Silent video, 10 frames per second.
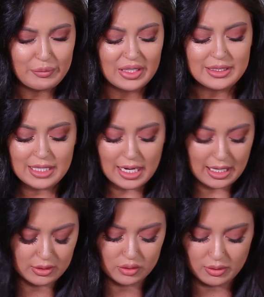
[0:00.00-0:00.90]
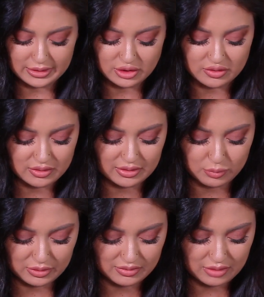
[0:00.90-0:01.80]
Yeah, I don't know. This
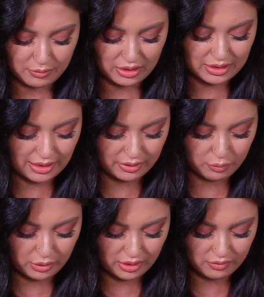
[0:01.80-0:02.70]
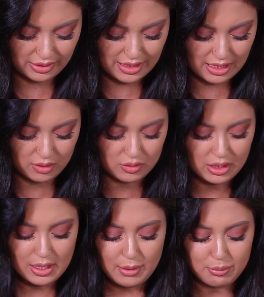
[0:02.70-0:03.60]
wasn't something that I could wear right now,
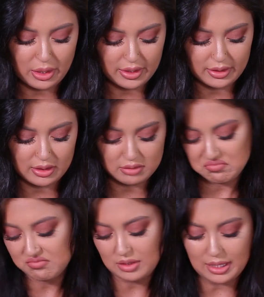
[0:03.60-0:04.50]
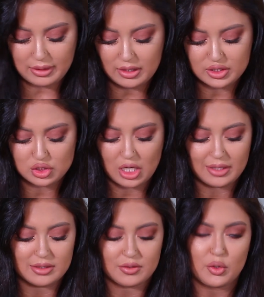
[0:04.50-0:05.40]
but I could
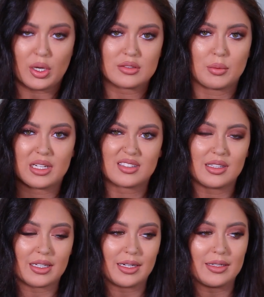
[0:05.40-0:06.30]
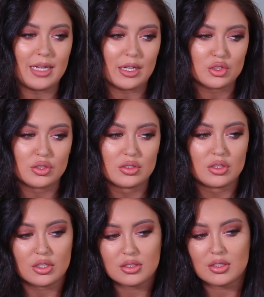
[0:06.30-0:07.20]
try this if you guys want to see like a natural
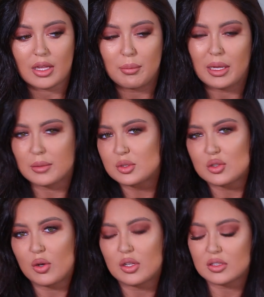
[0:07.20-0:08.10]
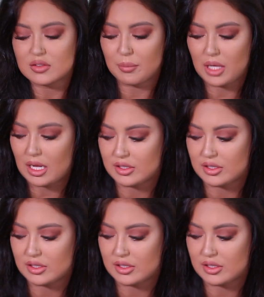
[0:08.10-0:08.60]
look, like makeup tutorial or something.